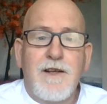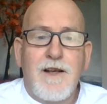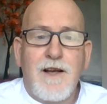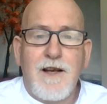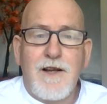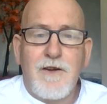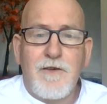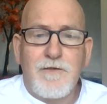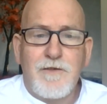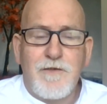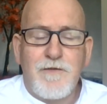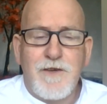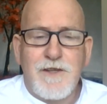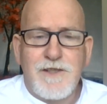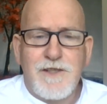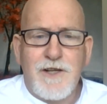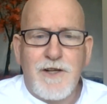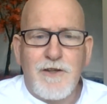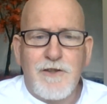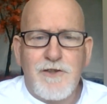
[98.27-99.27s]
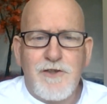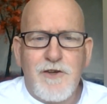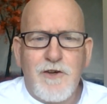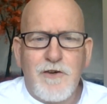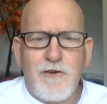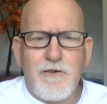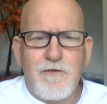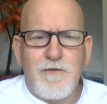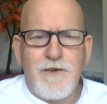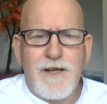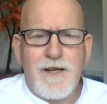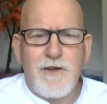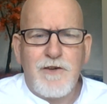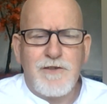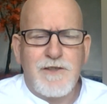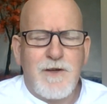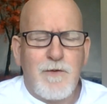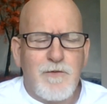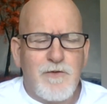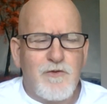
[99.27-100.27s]
I loved the physical geography
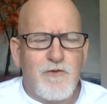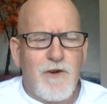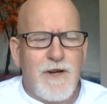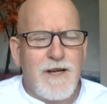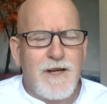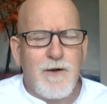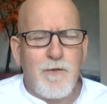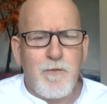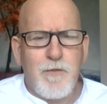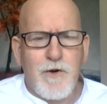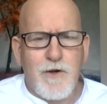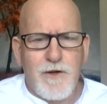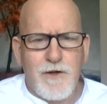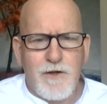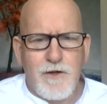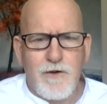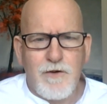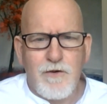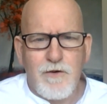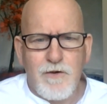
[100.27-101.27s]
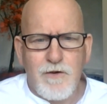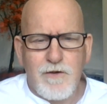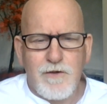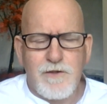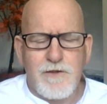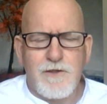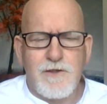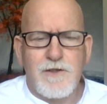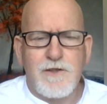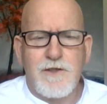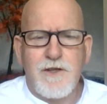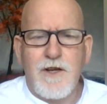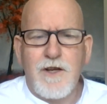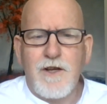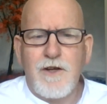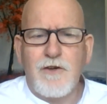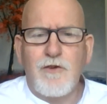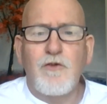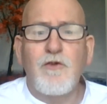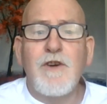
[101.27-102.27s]
because I was reading about God's
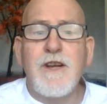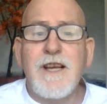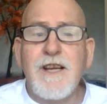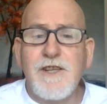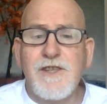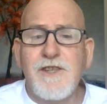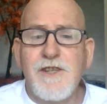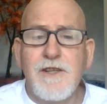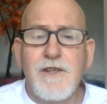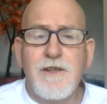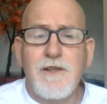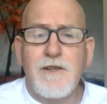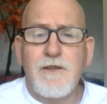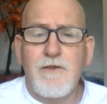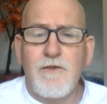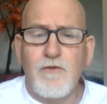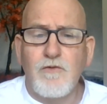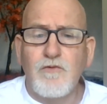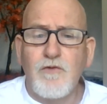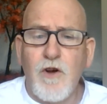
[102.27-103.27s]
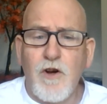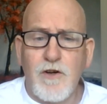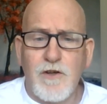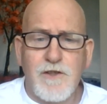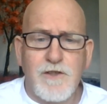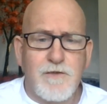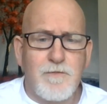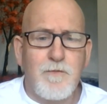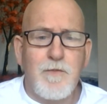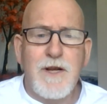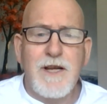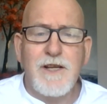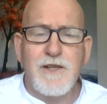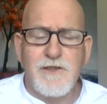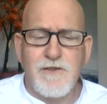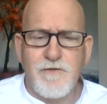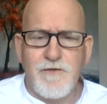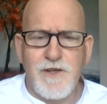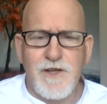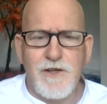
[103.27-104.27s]
creation, the rocks millions
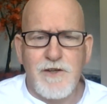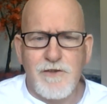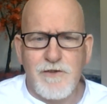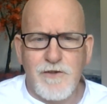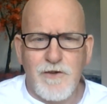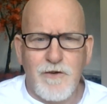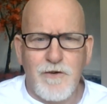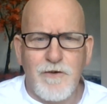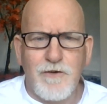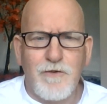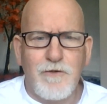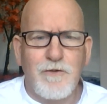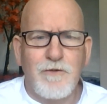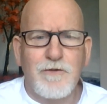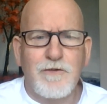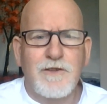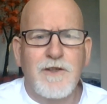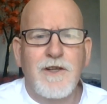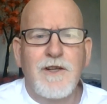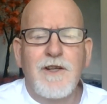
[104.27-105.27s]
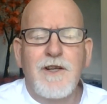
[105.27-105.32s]
of years old,